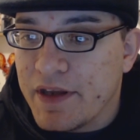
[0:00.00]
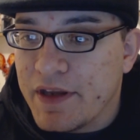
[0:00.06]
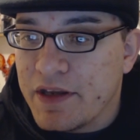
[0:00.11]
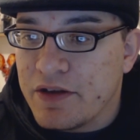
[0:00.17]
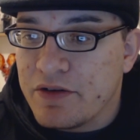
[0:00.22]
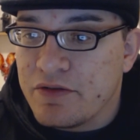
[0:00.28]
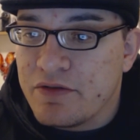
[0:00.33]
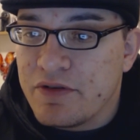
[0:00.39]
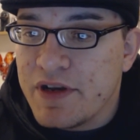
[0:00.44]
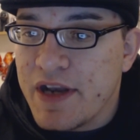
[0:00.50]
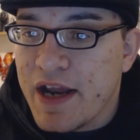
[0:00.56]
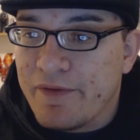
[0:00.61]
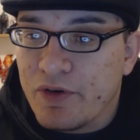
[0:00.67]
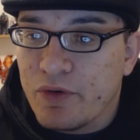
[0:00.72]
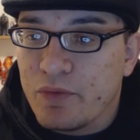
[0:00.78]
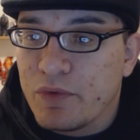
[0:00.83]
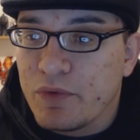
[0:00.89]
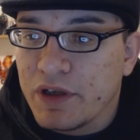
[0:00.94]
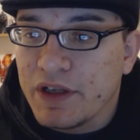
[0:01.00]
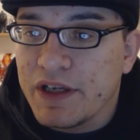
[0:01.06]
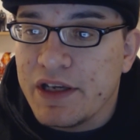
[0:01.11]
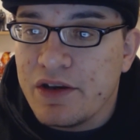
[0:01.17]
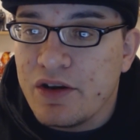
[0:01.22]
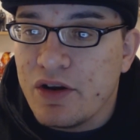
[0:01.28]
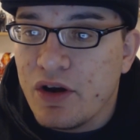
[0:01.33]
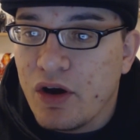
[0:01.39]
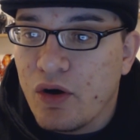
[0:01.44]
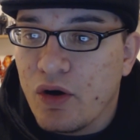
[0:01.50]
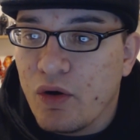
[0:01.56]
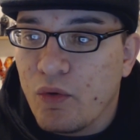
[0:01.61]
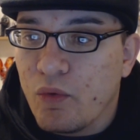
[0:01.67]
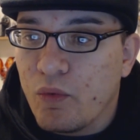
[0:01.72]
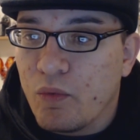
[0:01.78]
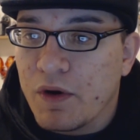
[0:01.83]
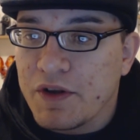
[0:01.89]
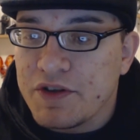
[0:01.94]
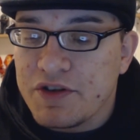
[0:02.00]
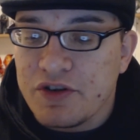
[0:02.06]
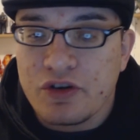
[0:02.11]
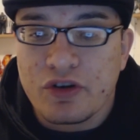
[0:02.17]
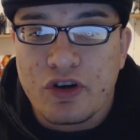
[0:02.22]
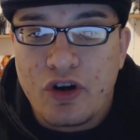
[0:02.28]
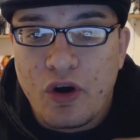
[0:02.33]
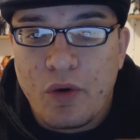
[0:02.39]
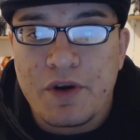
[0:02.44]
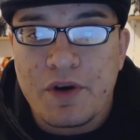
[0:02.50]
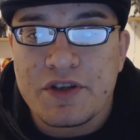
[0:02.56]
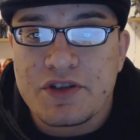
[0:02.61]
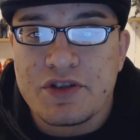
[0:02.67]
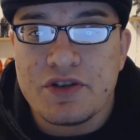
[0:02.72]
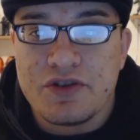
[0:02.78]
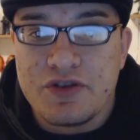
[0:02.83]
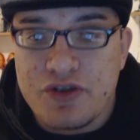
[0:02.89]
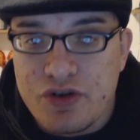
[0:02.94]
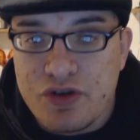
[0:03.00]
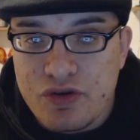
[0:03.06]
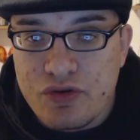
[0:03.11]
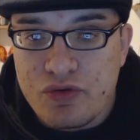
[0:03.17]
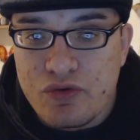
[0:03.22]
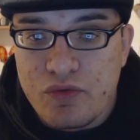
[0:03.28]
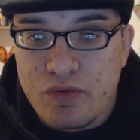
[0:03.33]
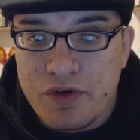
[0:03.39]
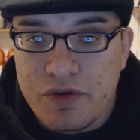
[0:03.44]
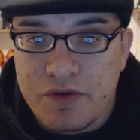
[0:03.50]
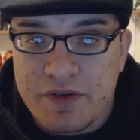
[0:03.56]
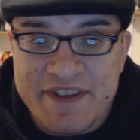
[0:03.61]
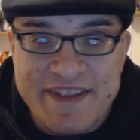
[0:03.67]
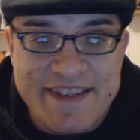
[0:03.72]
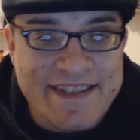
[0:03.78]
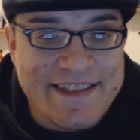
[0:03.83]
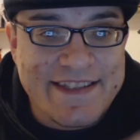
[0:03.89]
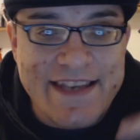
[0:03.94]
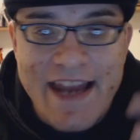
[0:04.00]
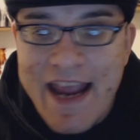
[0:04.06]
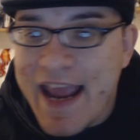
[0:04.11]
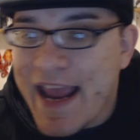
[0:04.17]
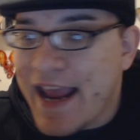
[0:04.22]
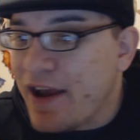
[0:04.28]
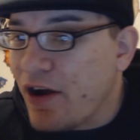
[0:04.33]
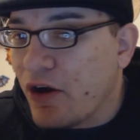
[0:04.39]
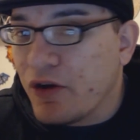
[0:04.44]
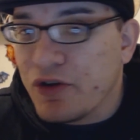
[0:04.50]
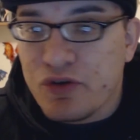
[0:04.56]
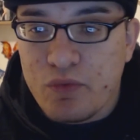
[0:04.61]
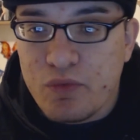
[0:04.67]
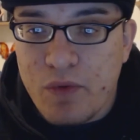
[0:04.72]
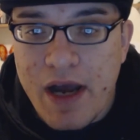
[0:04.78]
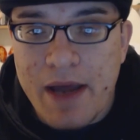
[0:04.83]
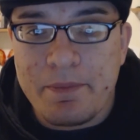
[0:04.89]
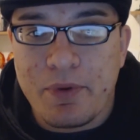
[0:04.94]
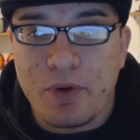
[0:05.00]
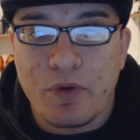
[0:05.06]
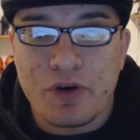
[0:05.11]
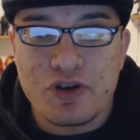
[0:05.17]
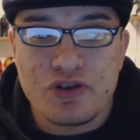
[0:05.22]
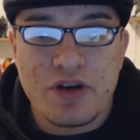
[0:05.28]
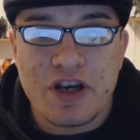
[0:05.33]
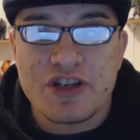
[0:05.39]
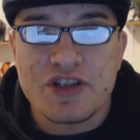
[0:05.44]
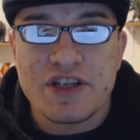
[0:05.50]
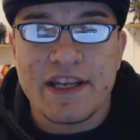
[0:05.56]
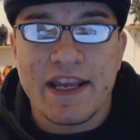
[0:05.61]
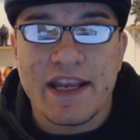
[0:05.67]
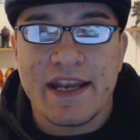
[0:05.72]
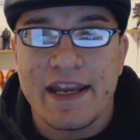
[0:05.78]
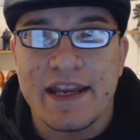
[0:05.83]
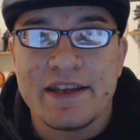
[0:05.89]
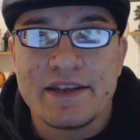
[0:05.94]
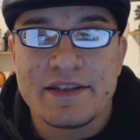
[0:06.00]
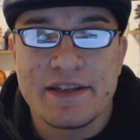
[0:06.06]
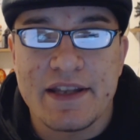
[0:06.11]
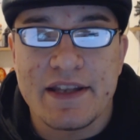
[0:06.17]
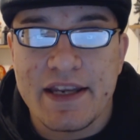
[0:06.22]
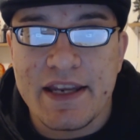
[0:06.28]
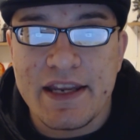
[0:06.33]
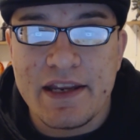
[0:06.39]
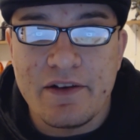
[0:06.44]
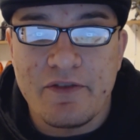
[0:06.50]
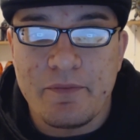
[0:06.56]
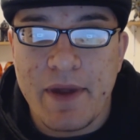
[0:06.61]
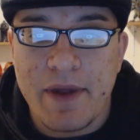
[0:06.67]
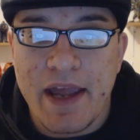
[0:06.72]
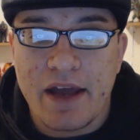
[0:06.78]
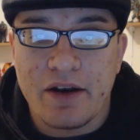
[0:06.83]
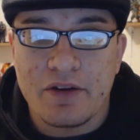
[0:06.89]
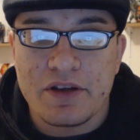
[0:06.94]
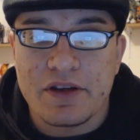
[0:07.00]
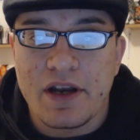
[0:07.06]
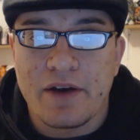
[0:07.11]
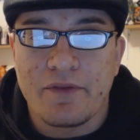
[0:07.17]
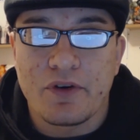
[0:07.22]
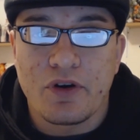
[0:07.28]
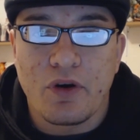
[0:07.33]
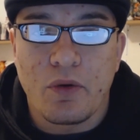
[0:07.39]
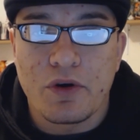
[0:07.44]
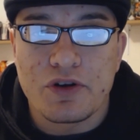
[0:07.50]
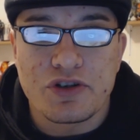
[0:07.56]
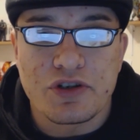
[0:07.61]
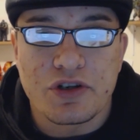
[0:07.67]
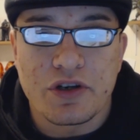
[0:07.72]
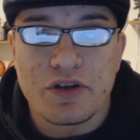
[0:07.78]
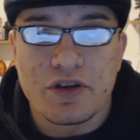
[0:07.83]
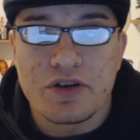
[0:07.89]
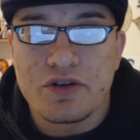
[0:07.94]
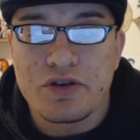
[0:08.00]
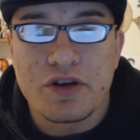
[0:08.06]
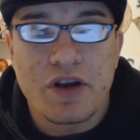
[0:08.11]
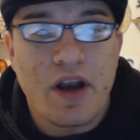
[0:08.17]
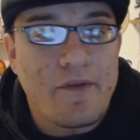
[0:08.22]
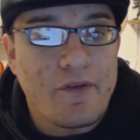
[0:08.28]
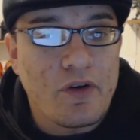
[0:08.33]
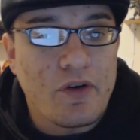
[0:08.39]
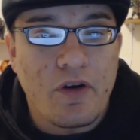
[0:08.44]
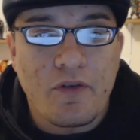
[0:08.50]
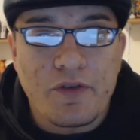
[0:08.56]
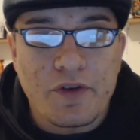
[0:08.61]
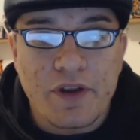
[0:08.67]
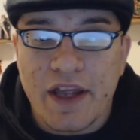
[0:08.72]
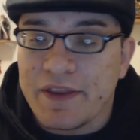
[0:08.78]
you never really know what you're going to do. You can say all you want, but once you actually get into the heat of battle, you never know what you're going to do. You never know if